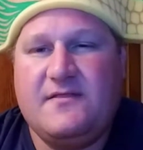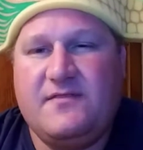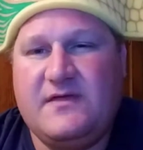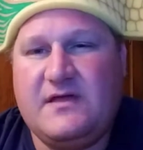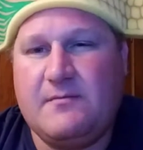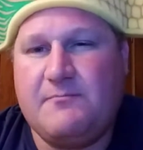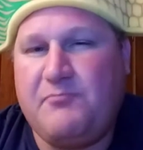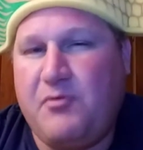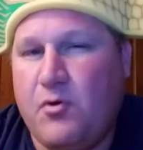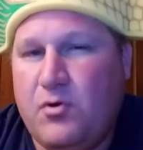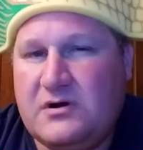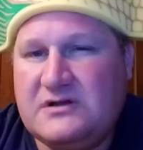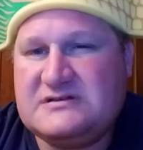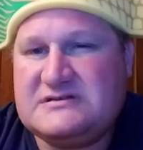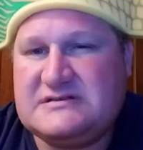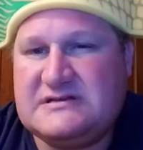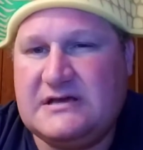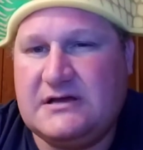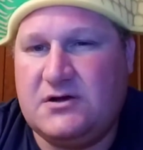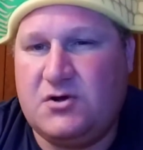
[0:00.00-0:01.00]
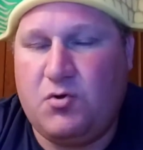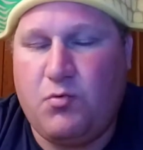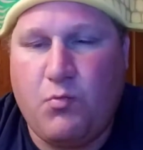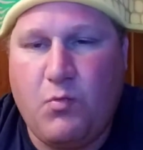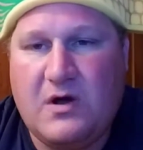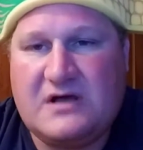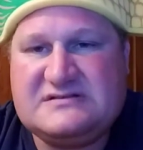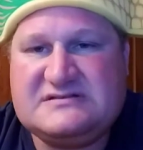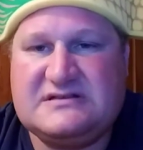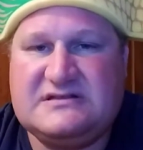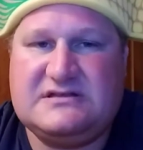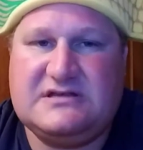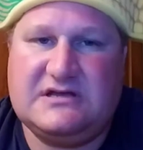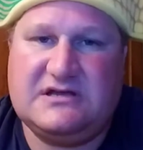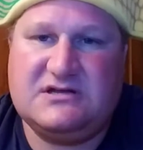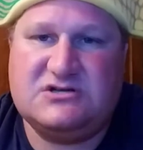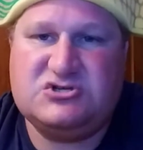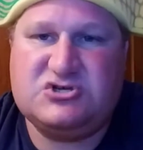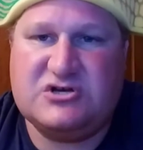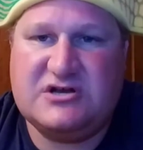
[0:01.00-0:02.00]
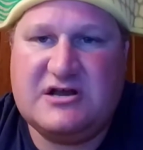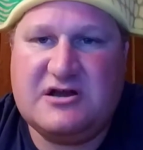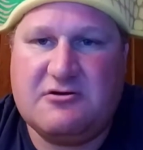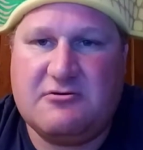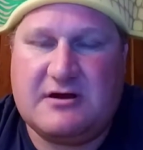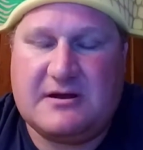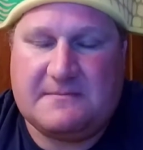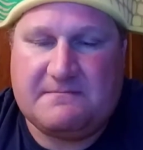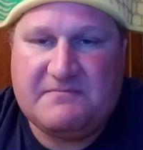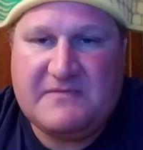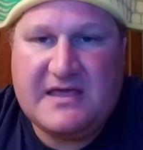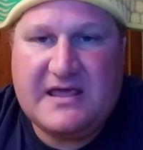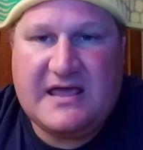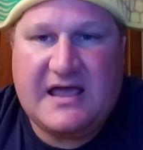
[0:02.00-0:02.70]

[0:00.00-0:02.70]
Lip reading: the important skill wasn't the engineering.